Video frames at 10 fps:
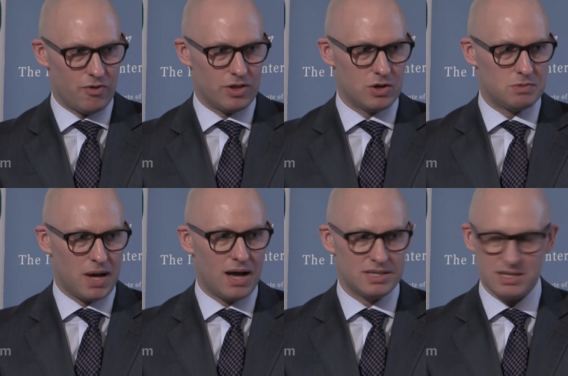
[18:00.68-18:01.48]
for those
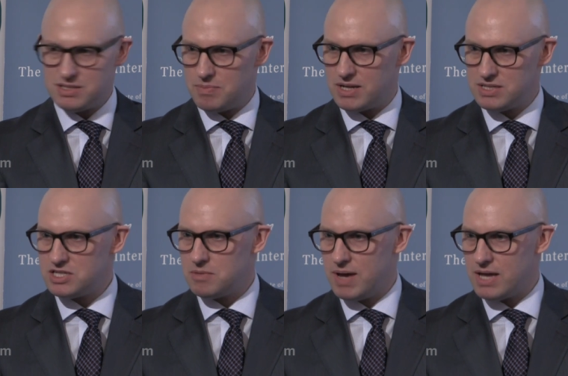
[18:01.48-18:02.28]
parties to
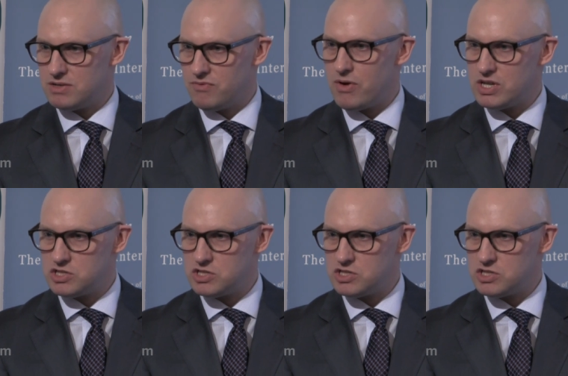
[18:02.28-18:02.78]
participate are very